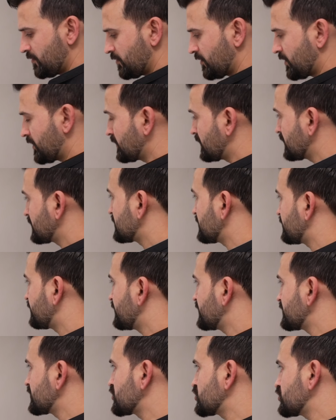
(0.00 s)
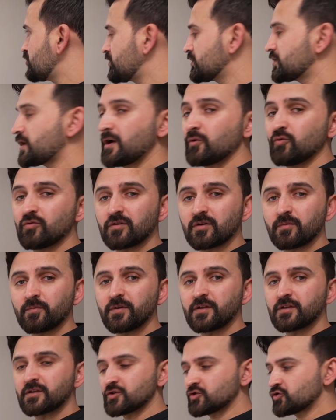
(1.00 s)
okay this is the first shot I will
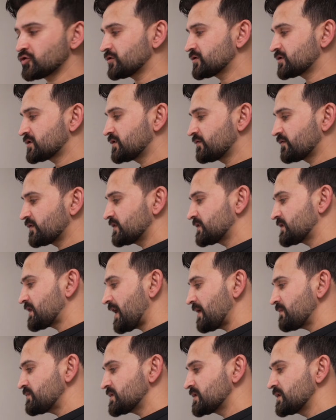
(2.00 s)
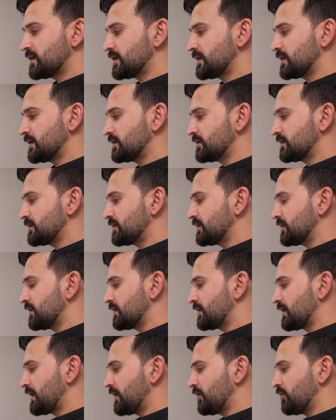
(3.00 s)
repeat the shot several times and
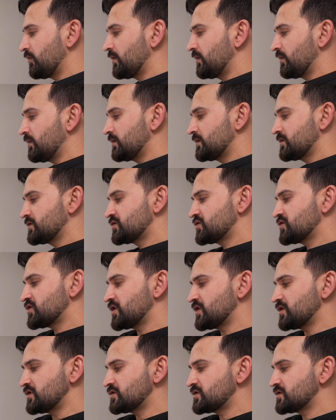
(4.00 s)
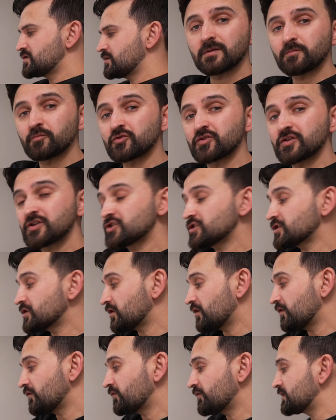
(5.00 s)
then I will change the position
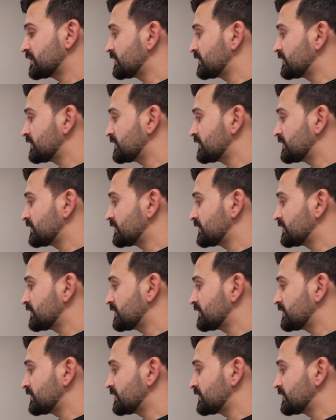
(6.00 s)
of